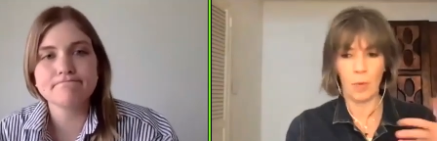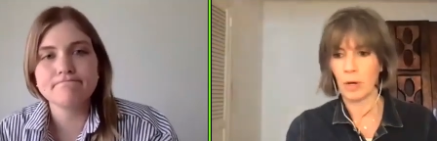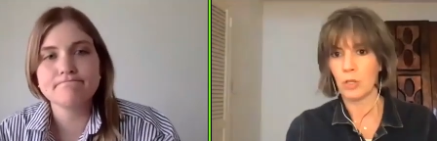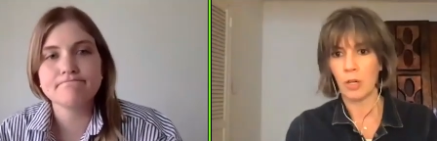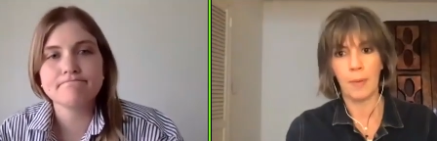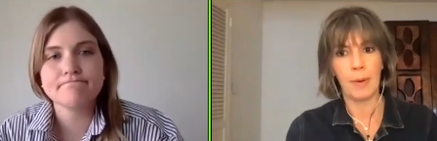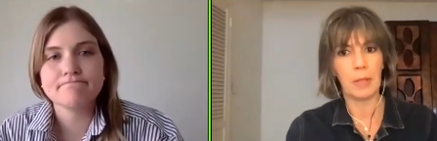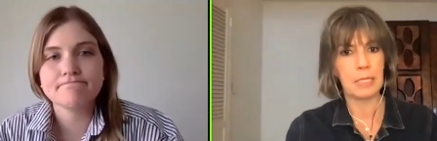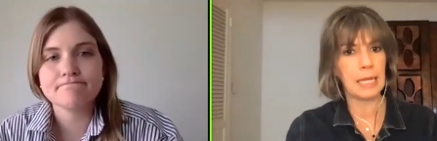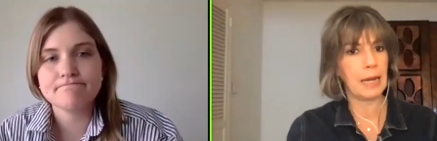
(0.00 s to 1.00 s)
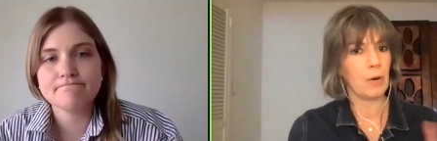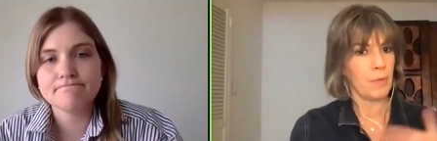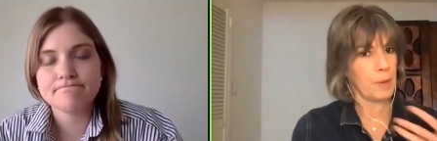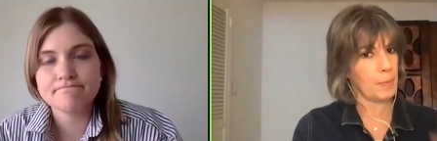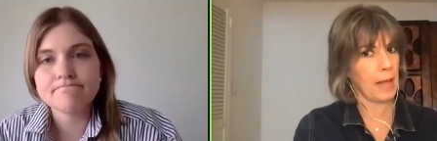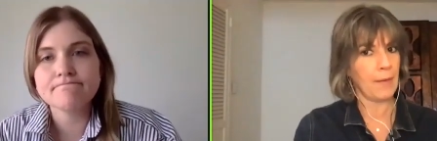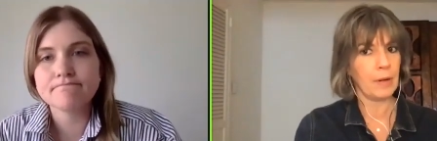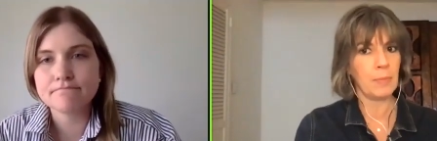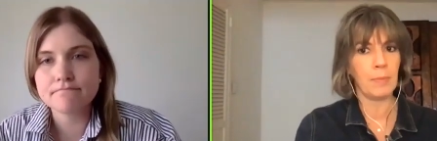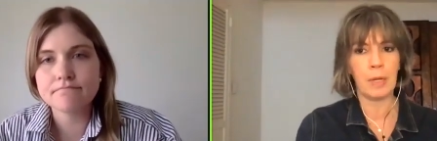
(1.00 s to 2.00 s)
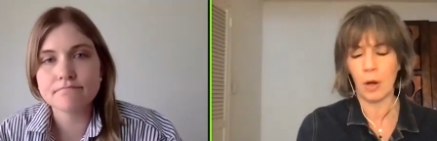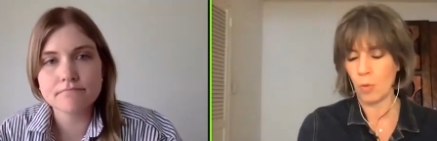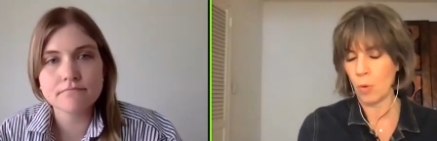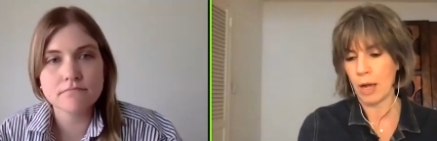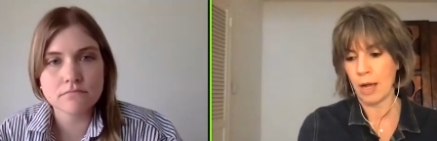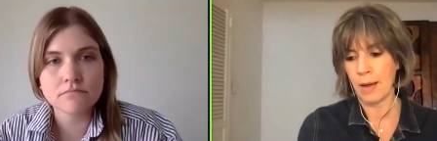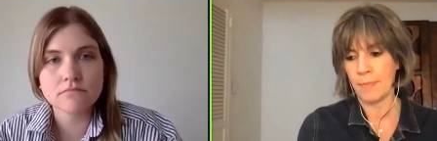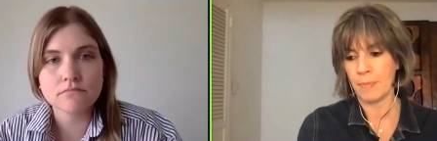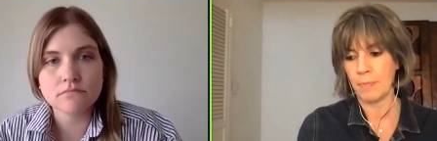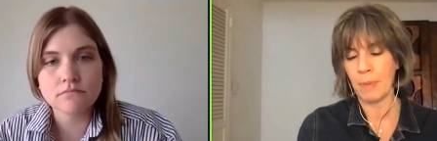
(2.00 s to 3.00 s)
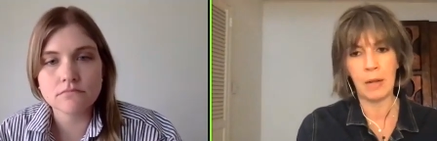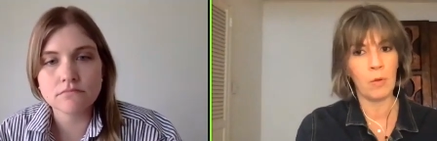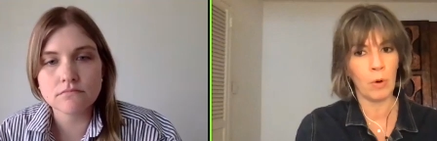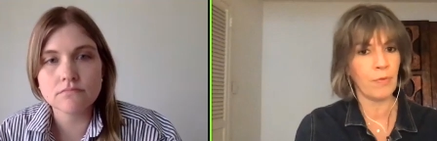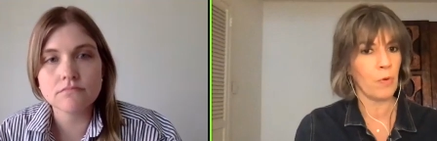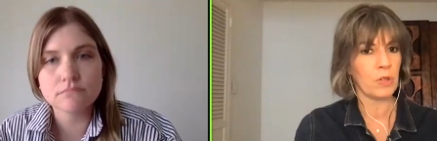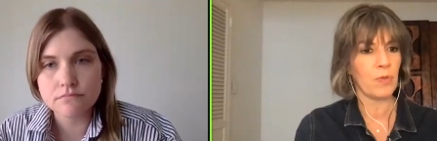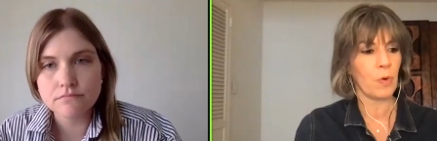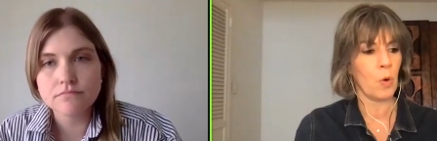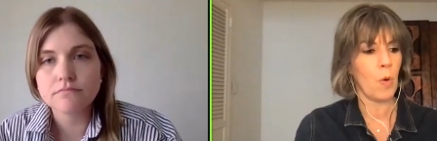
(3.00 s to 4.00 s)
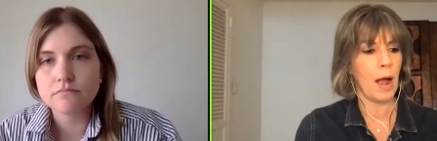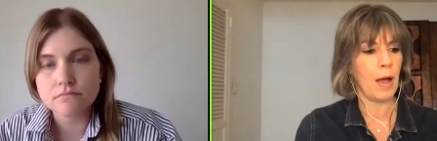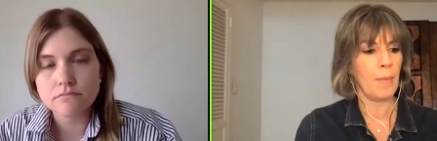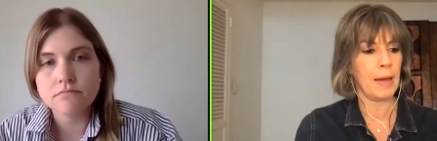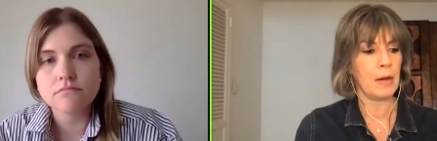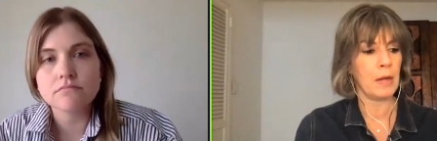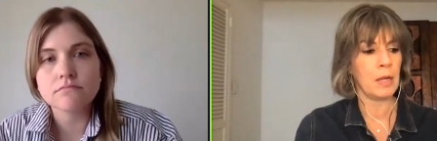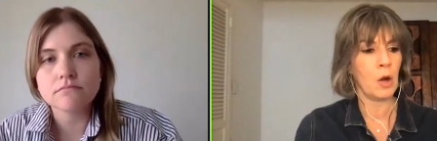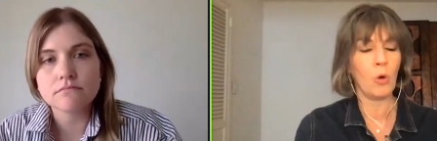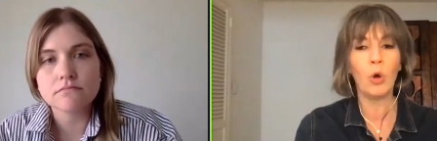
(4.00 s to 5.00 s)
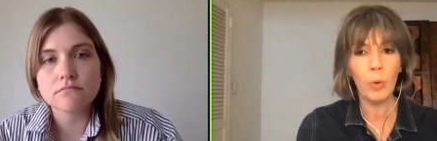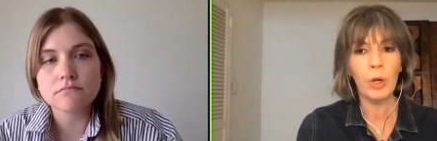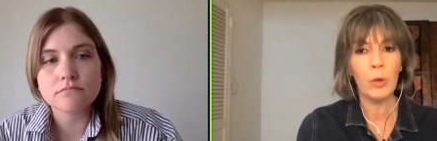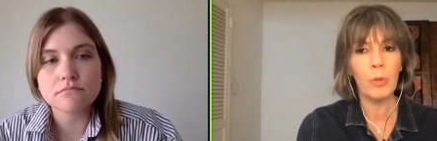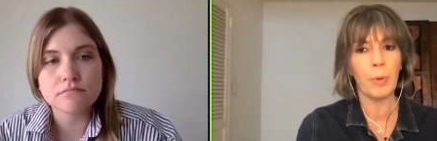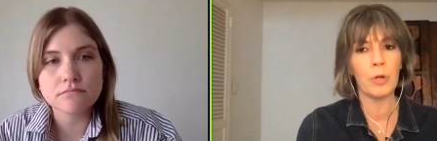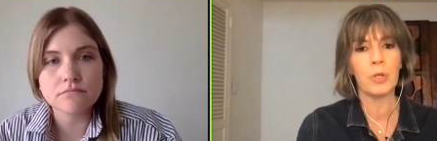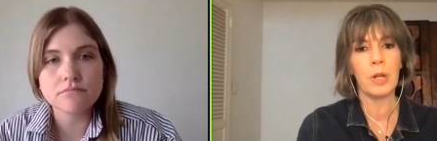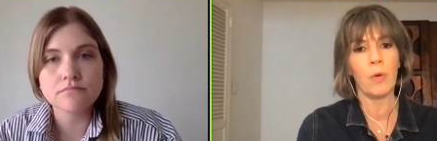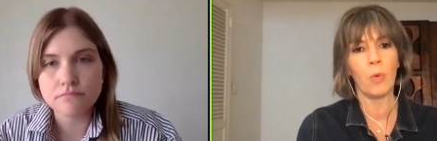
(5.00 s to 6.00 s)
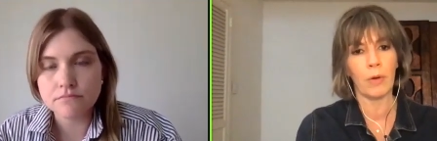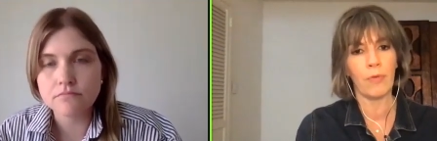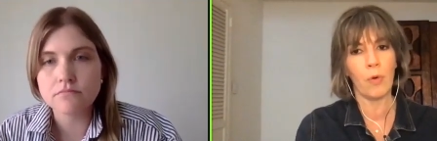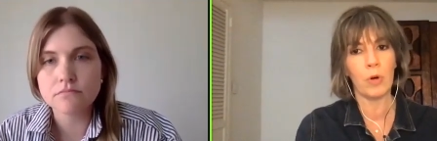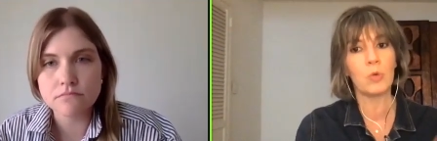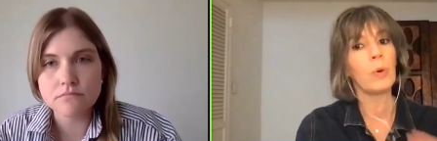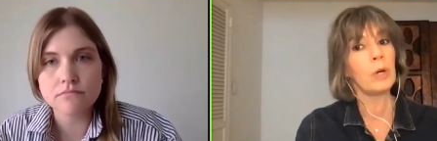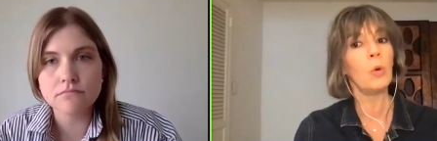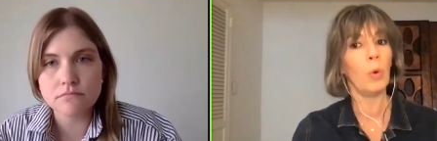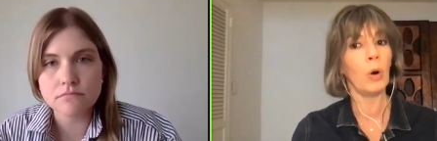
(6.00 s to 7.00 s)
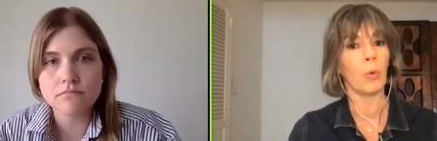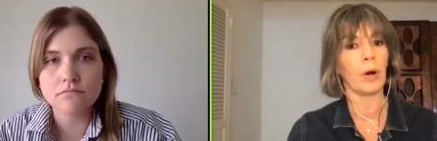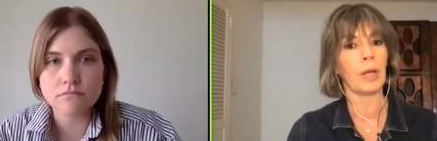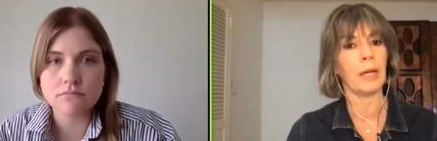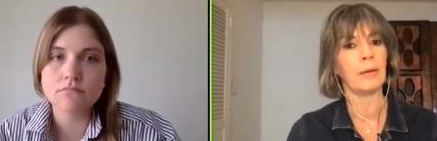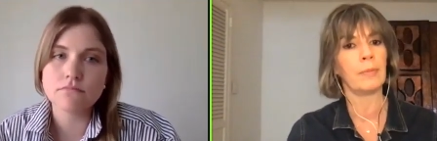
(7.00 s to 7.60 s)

Speaker 1: going to talk about this later if people haven't, you know, um, been in the workforce for a while, but you know, who were you the person in the workforce when you were working?